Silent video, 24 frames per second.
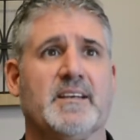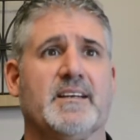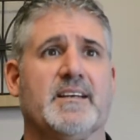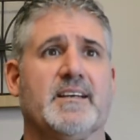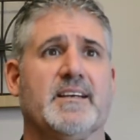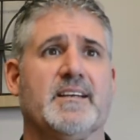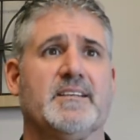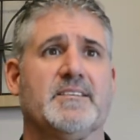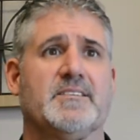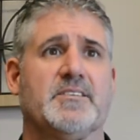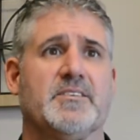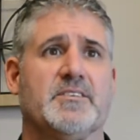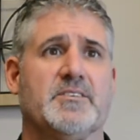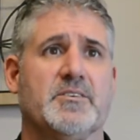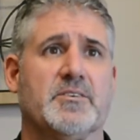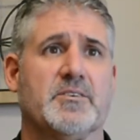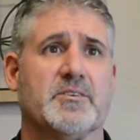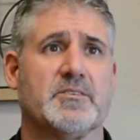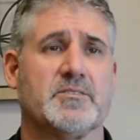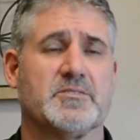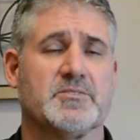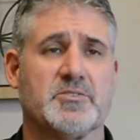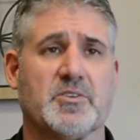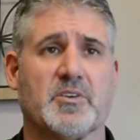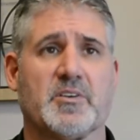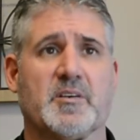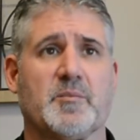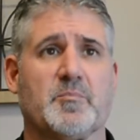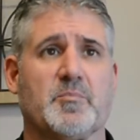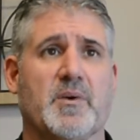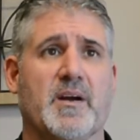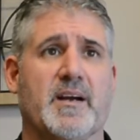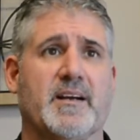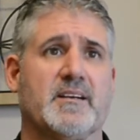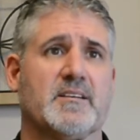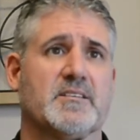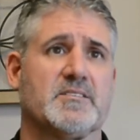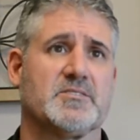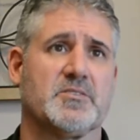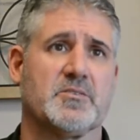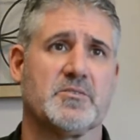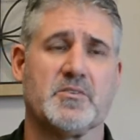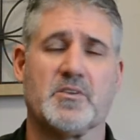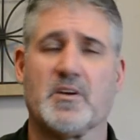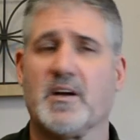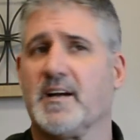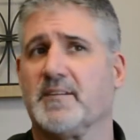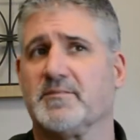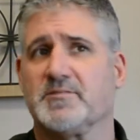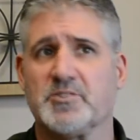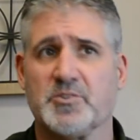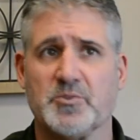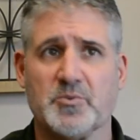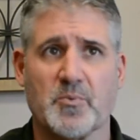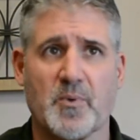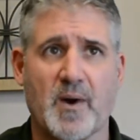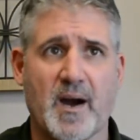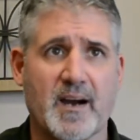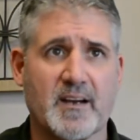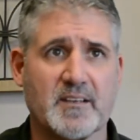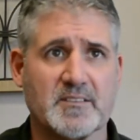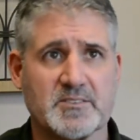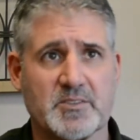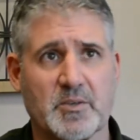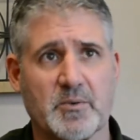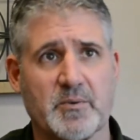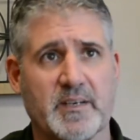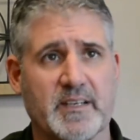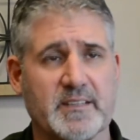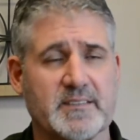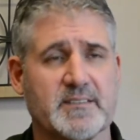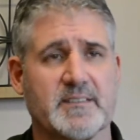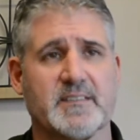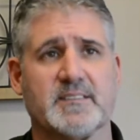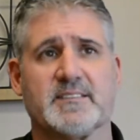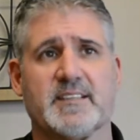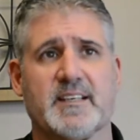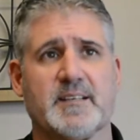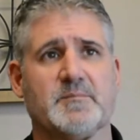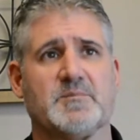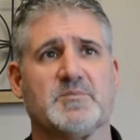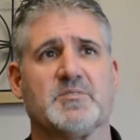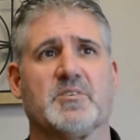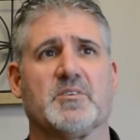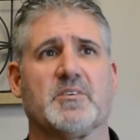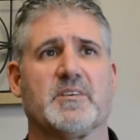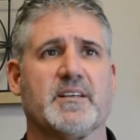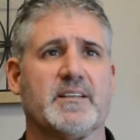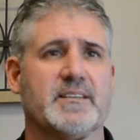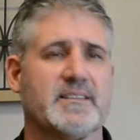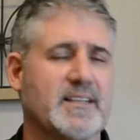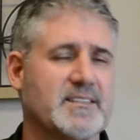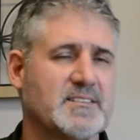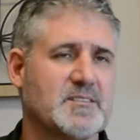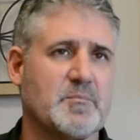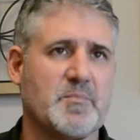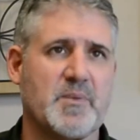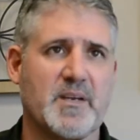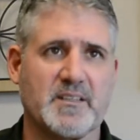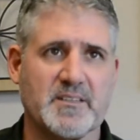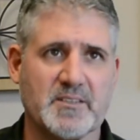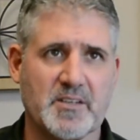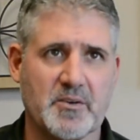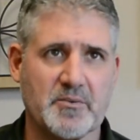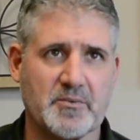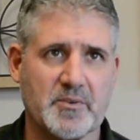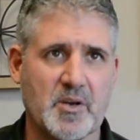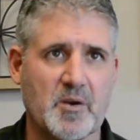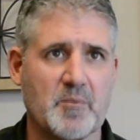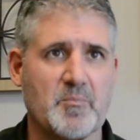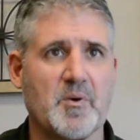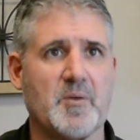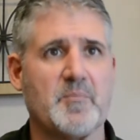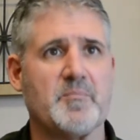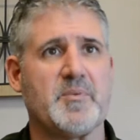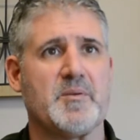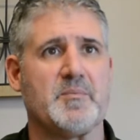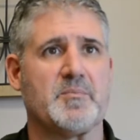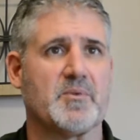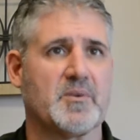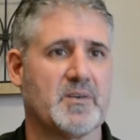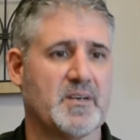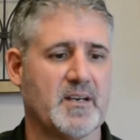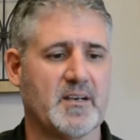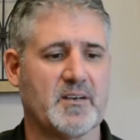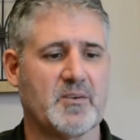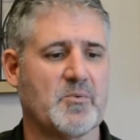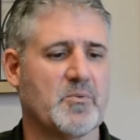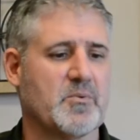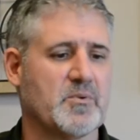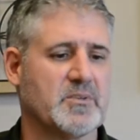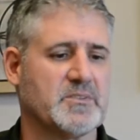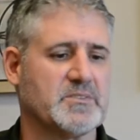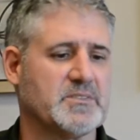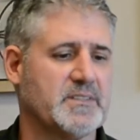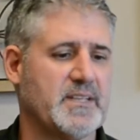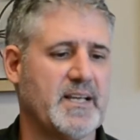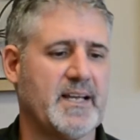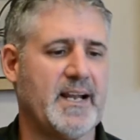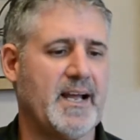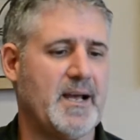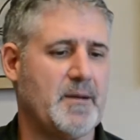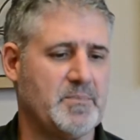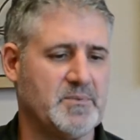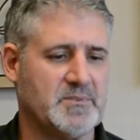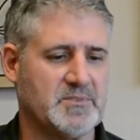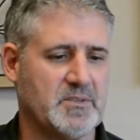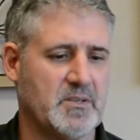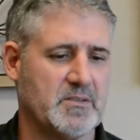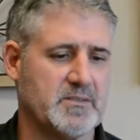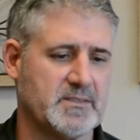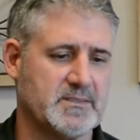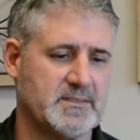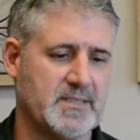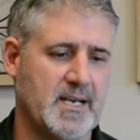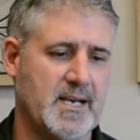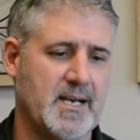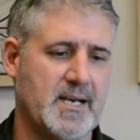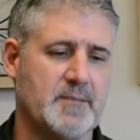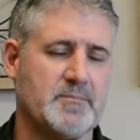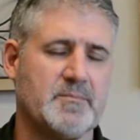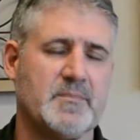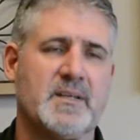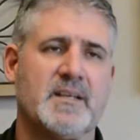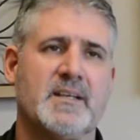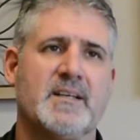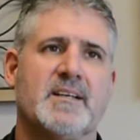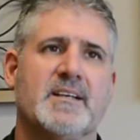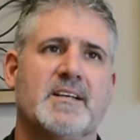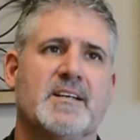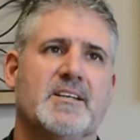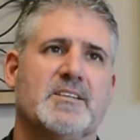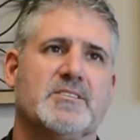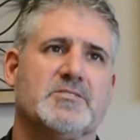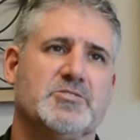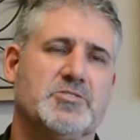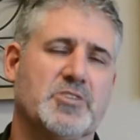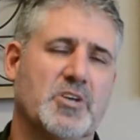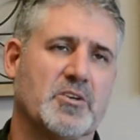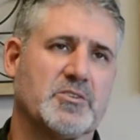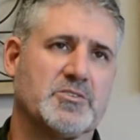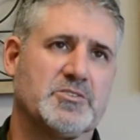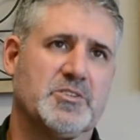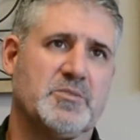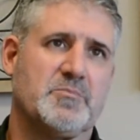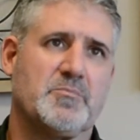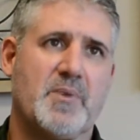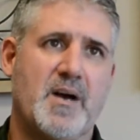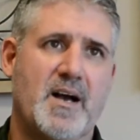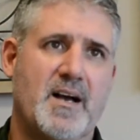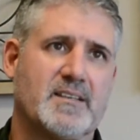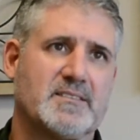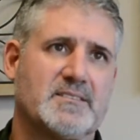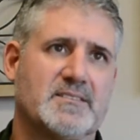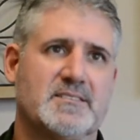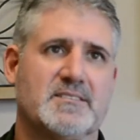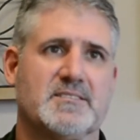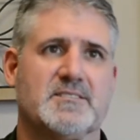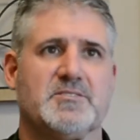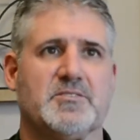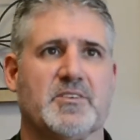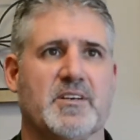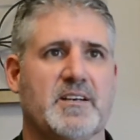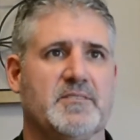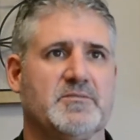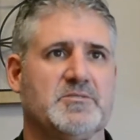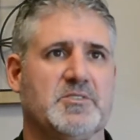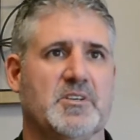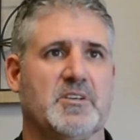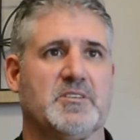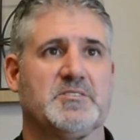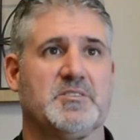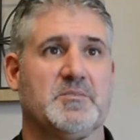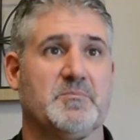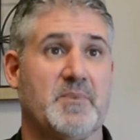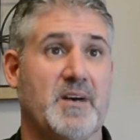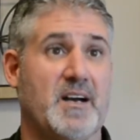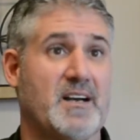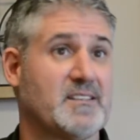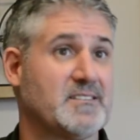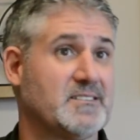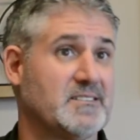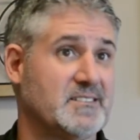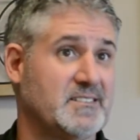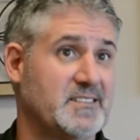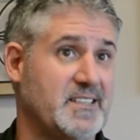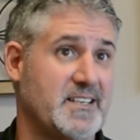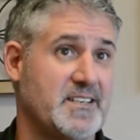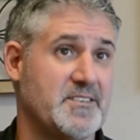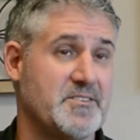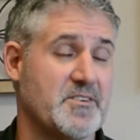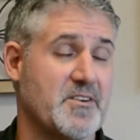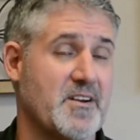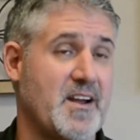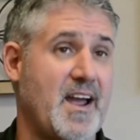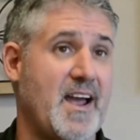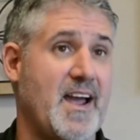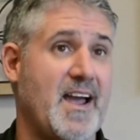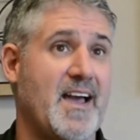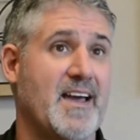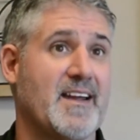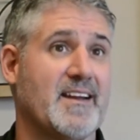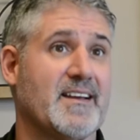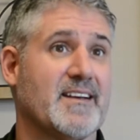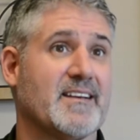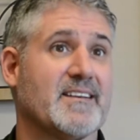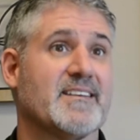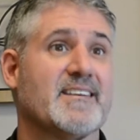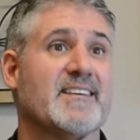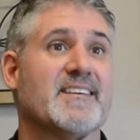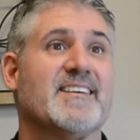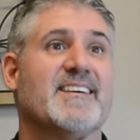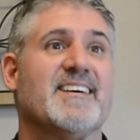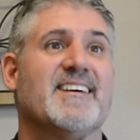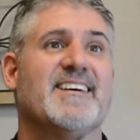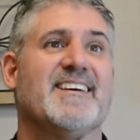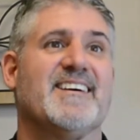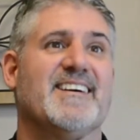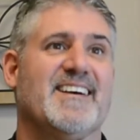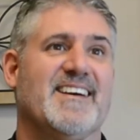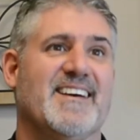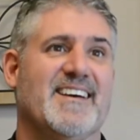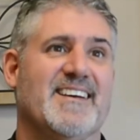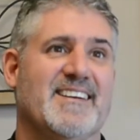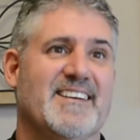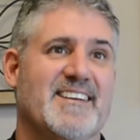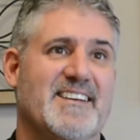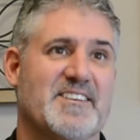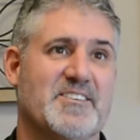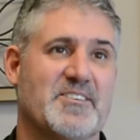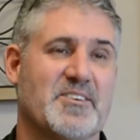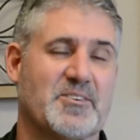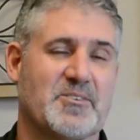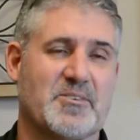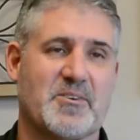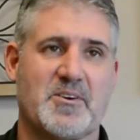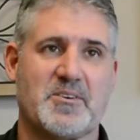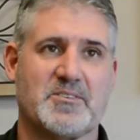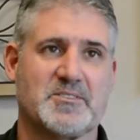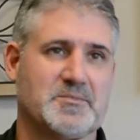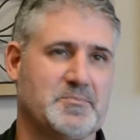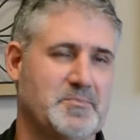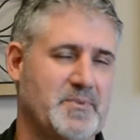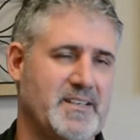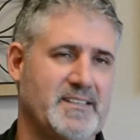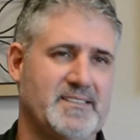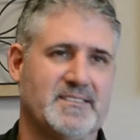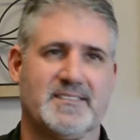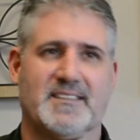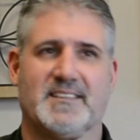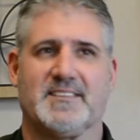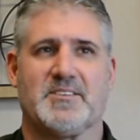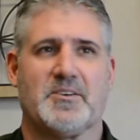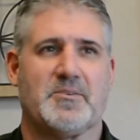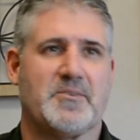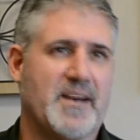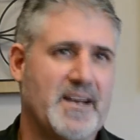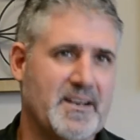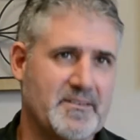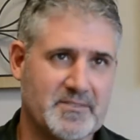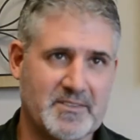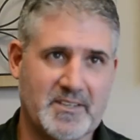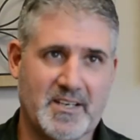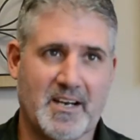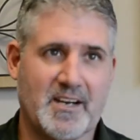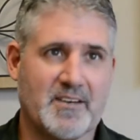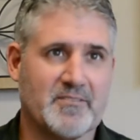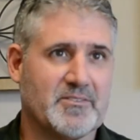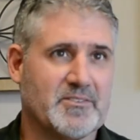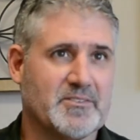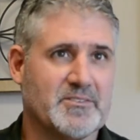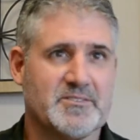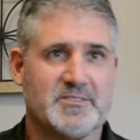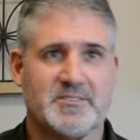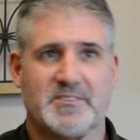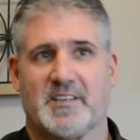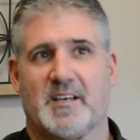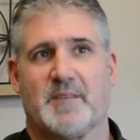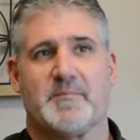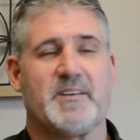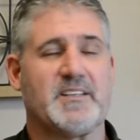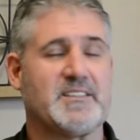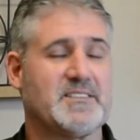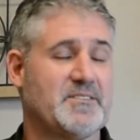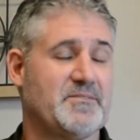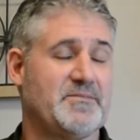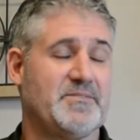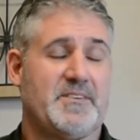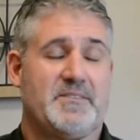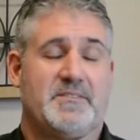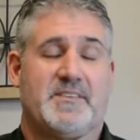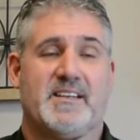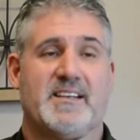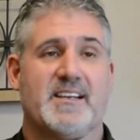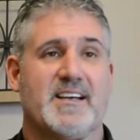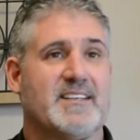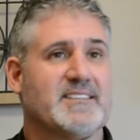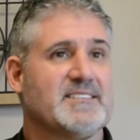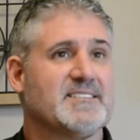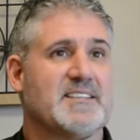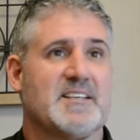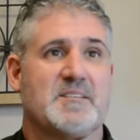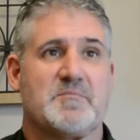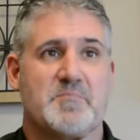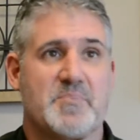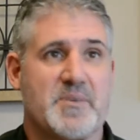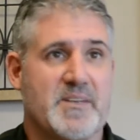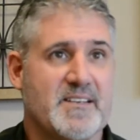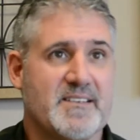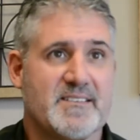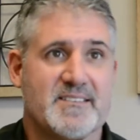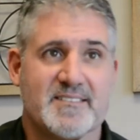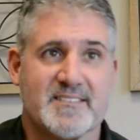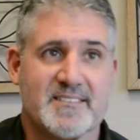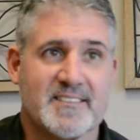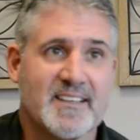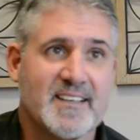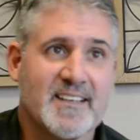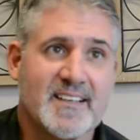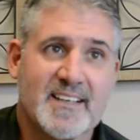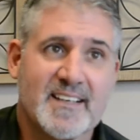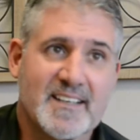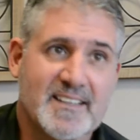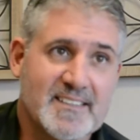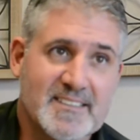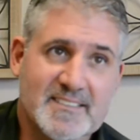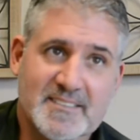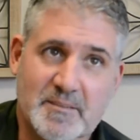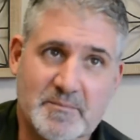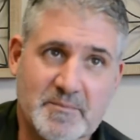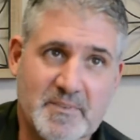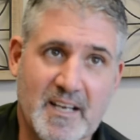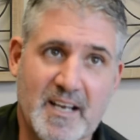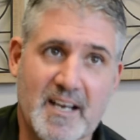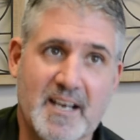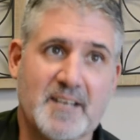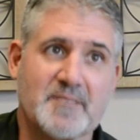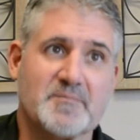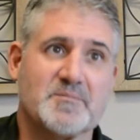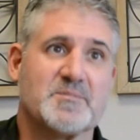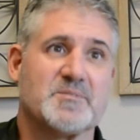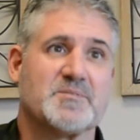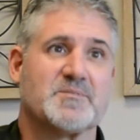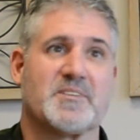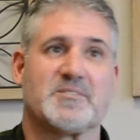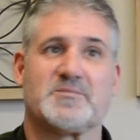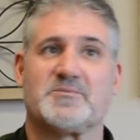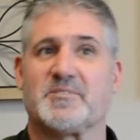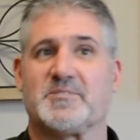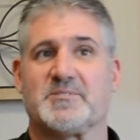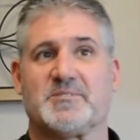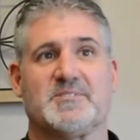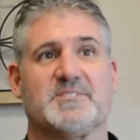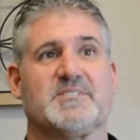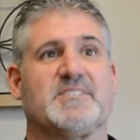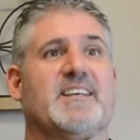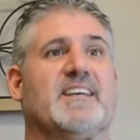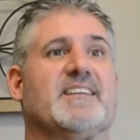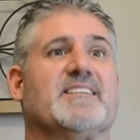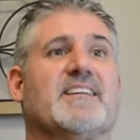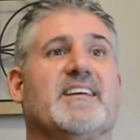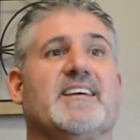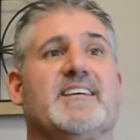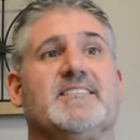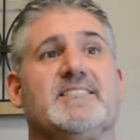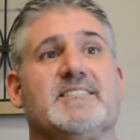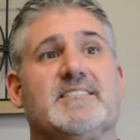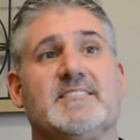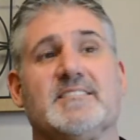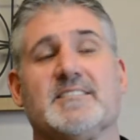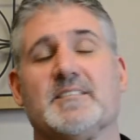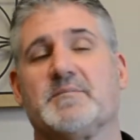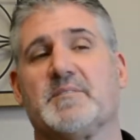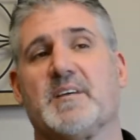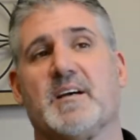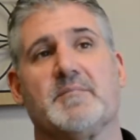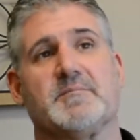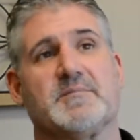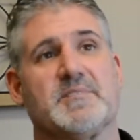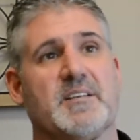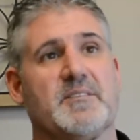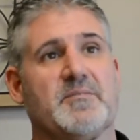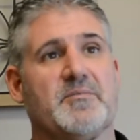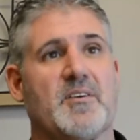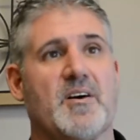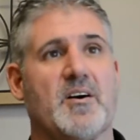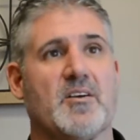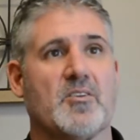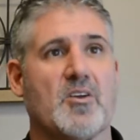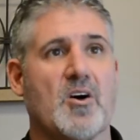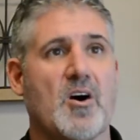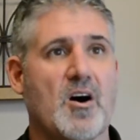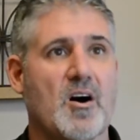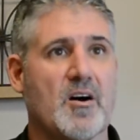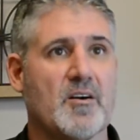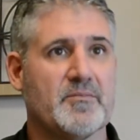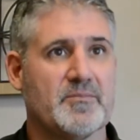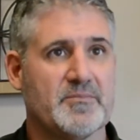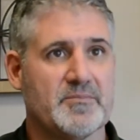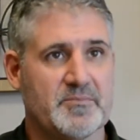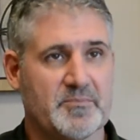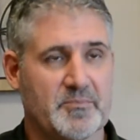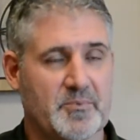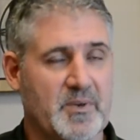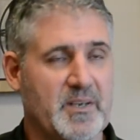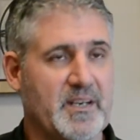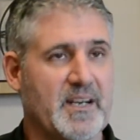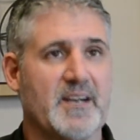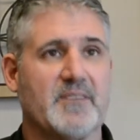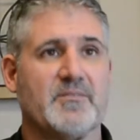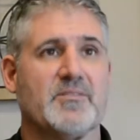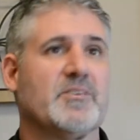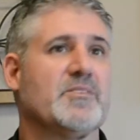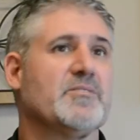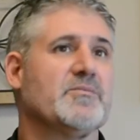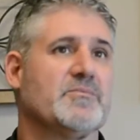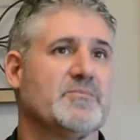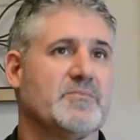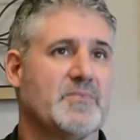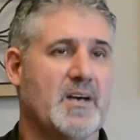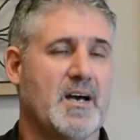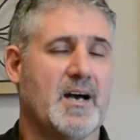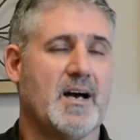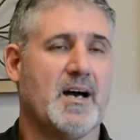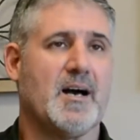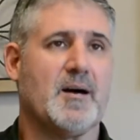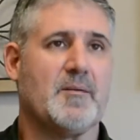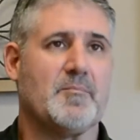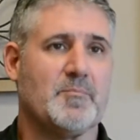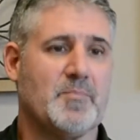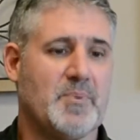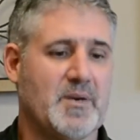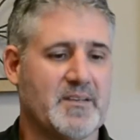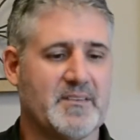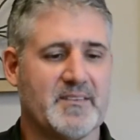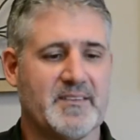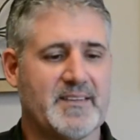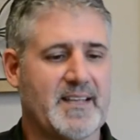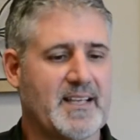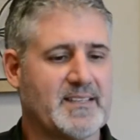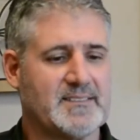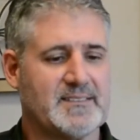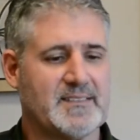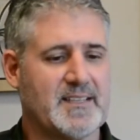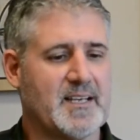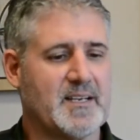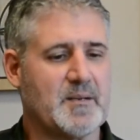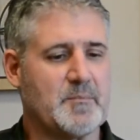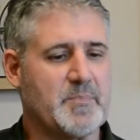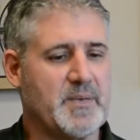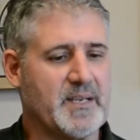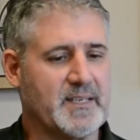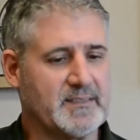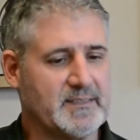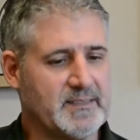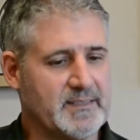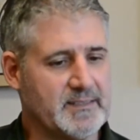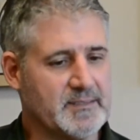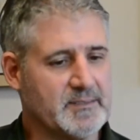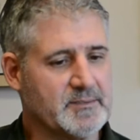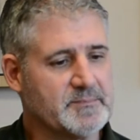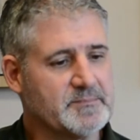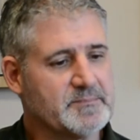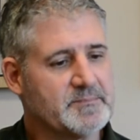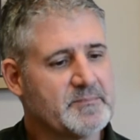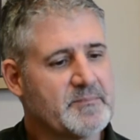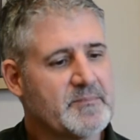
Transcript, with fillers: into your circuit breaker, so they'll have two wires going into the same circuit. That's a big no-no, but people cut corners and that happens all the time. Junction boxes, you'll have junction boxes in your attic and in your crawl space that don't have covers. I mean, it's a fifty-nine cent piece. Sometimes electricians get lazy, sometimes they fall off, whatever, um, but that's not a big deal.